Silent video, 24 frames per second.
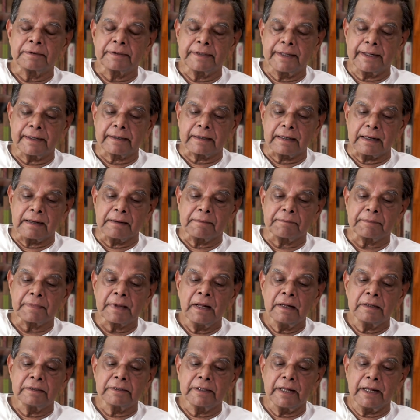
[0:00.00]
They come,
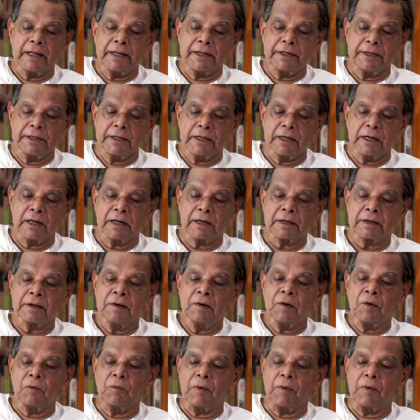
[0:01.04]
they hear,